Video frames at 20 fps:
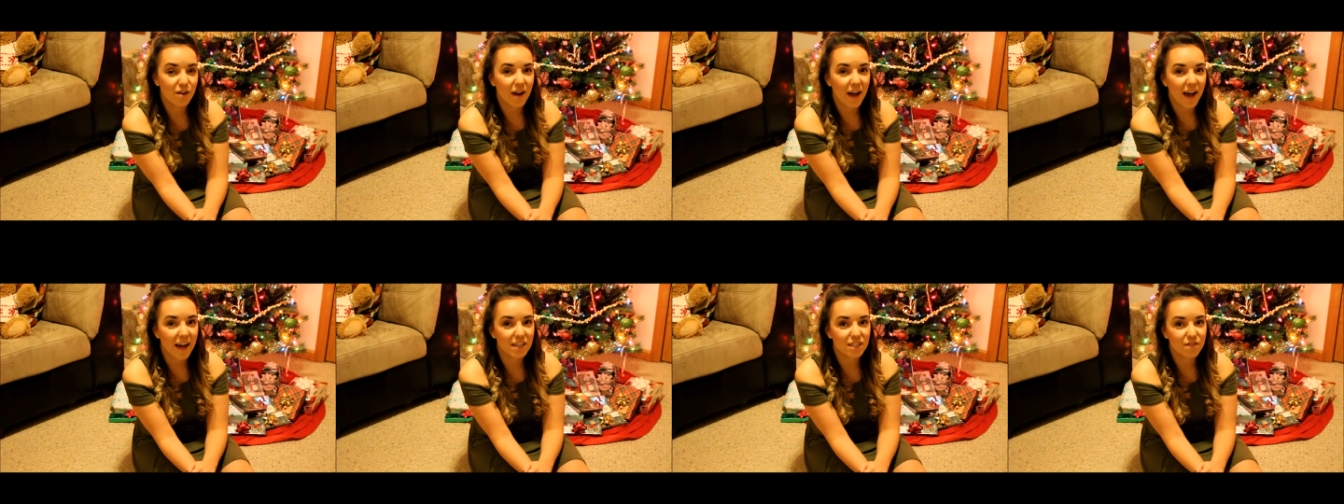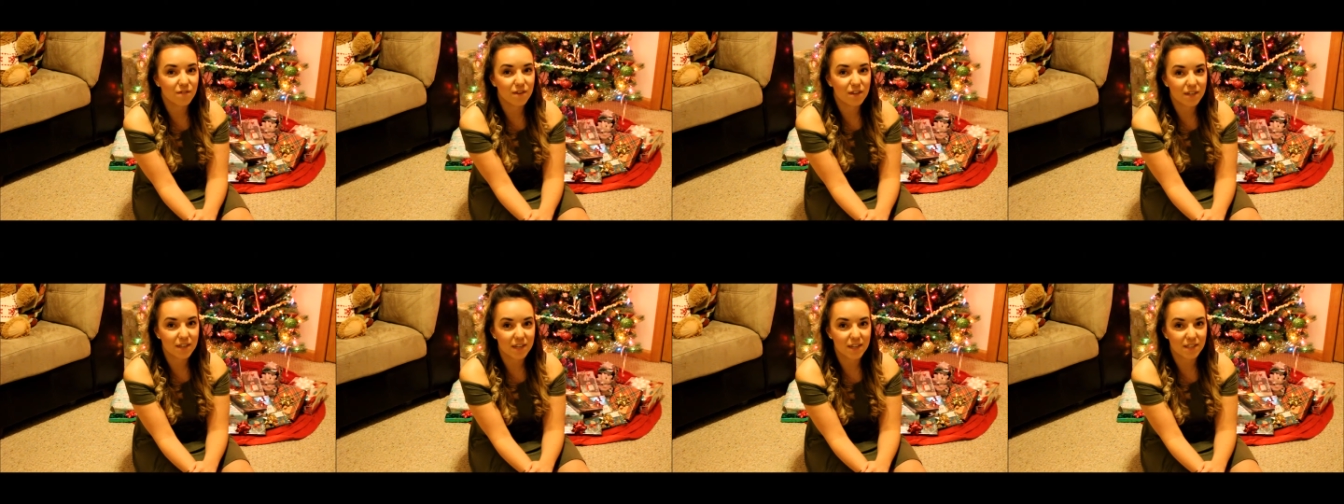asked
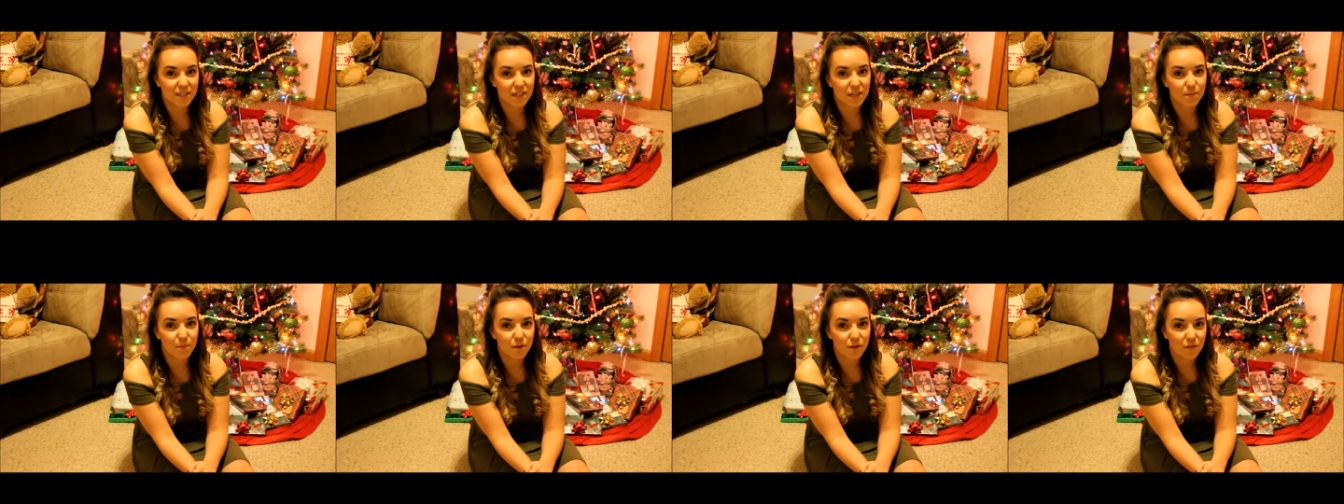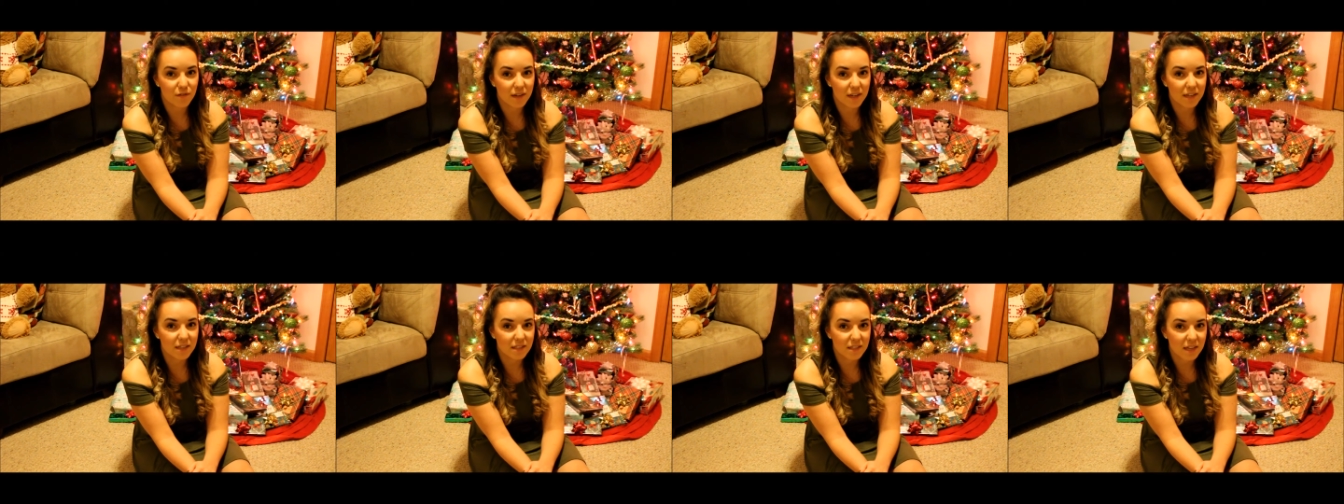for Disney
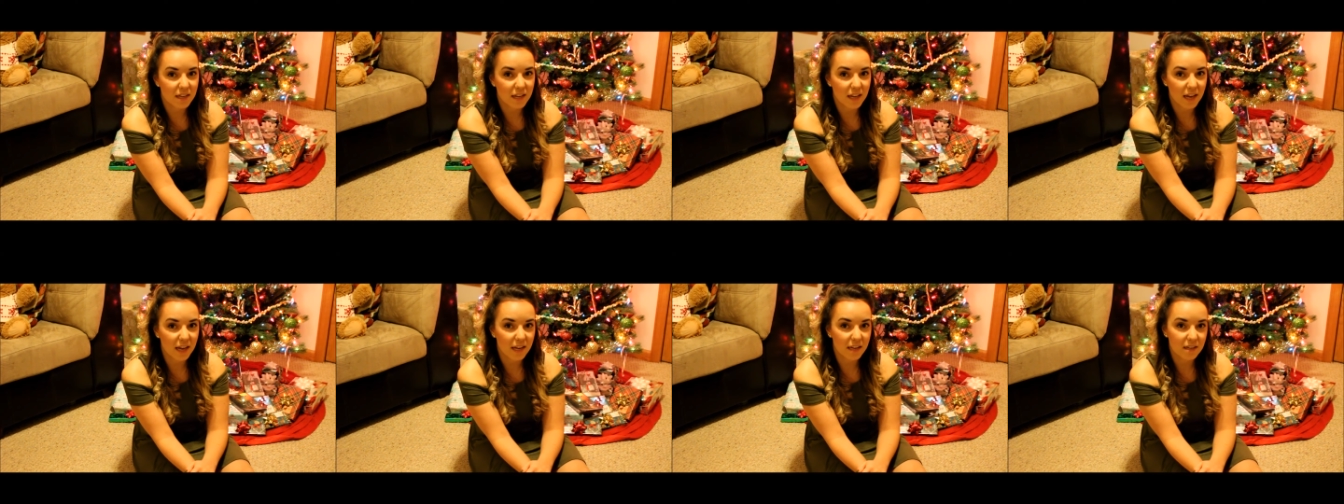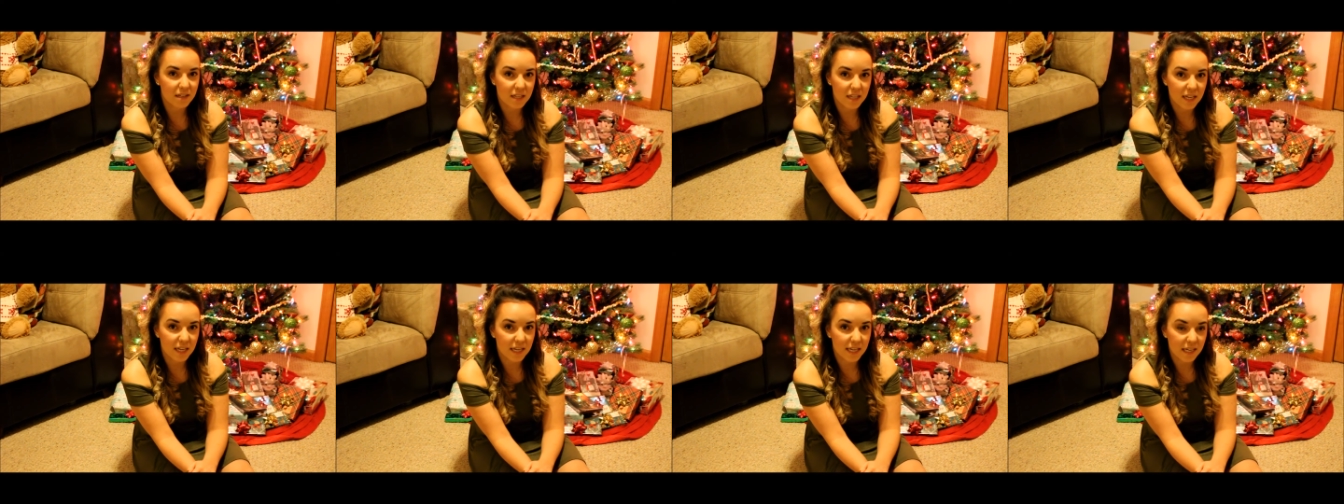movies, again,
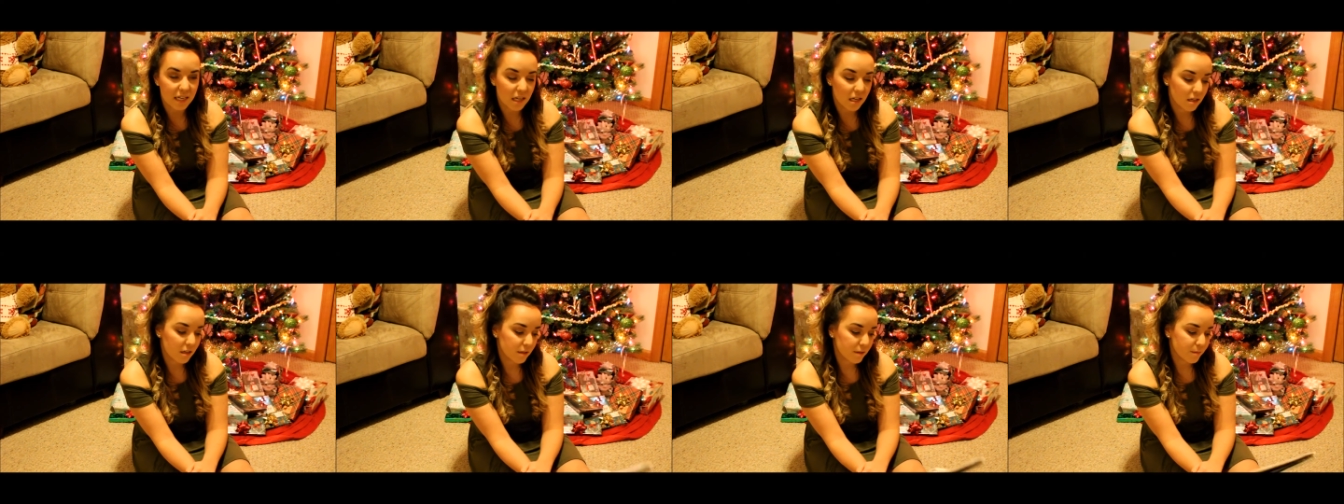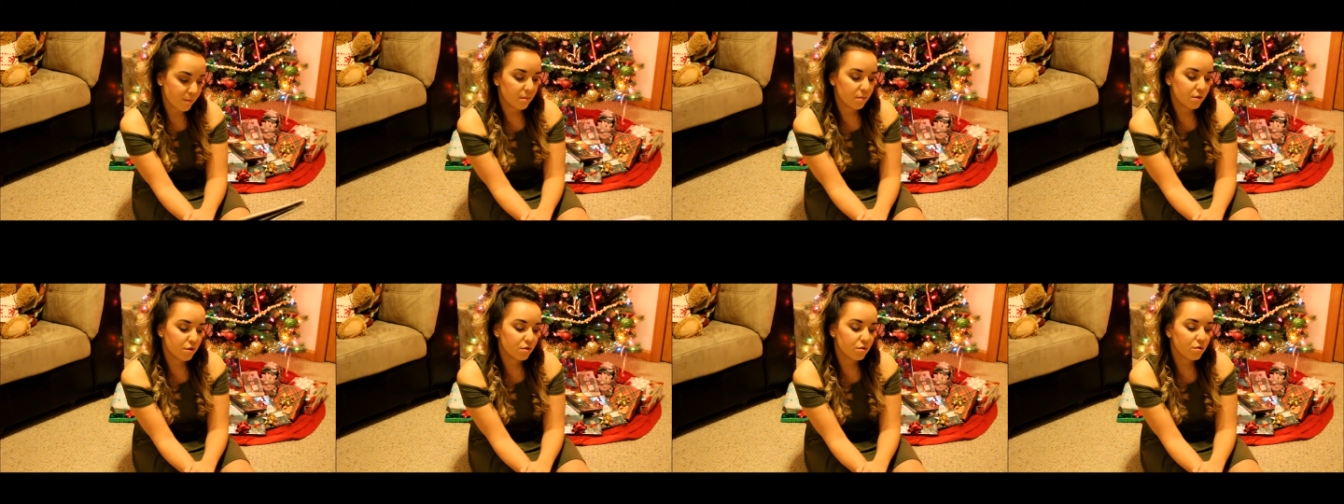kid.
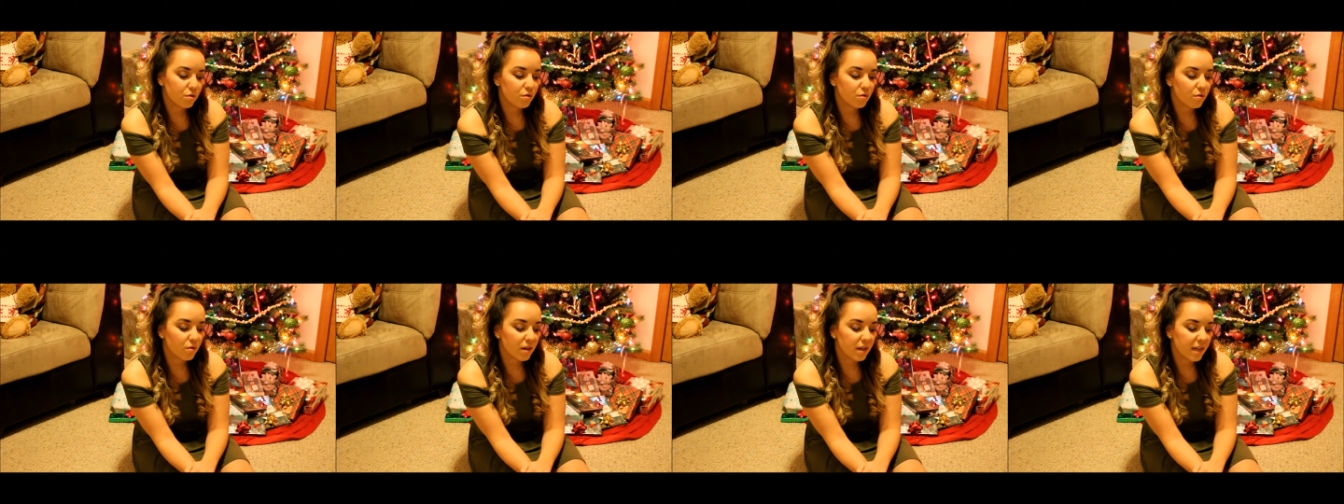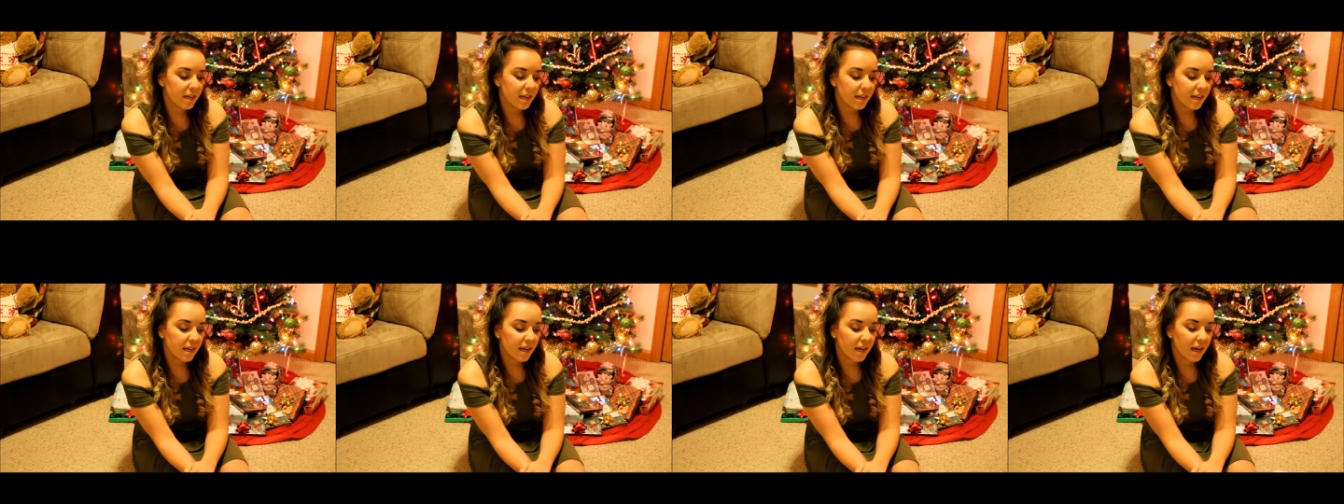Some
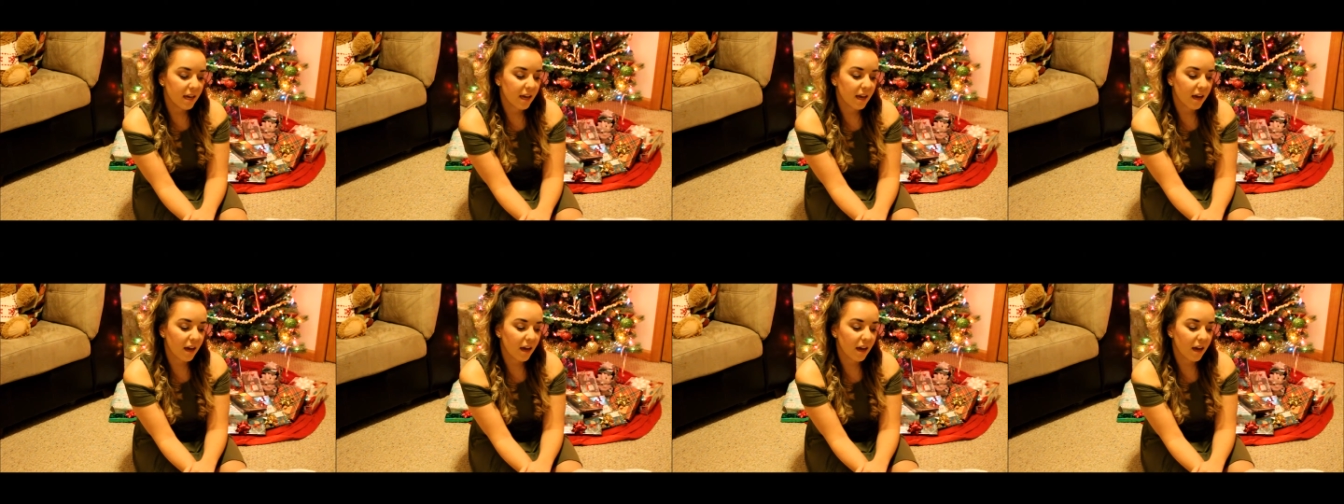jewelry.